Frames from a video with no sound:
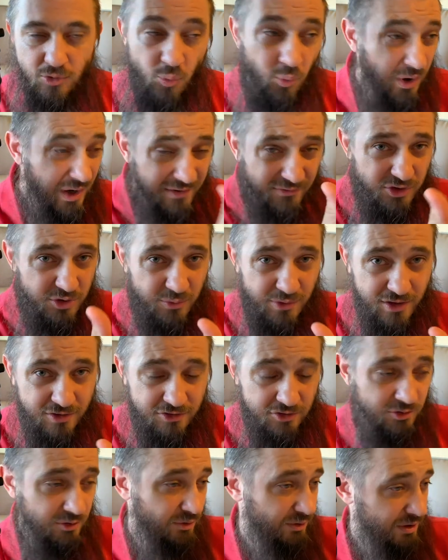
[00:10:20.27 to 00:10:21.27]
Whatever you want to
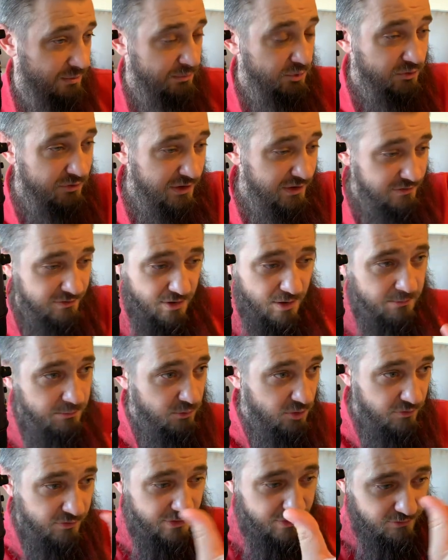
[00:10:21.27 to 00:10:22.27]
do. You want to move this up,
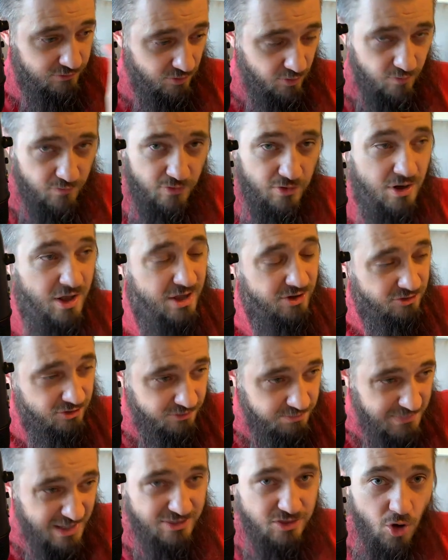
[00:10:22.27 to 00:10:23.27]
move this over, just
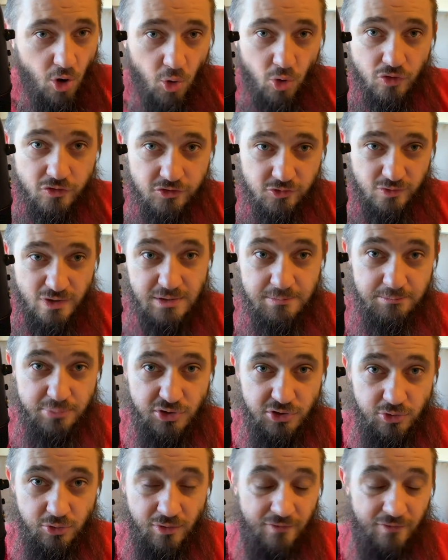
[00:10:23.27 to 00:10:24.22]
make the whole screen blue.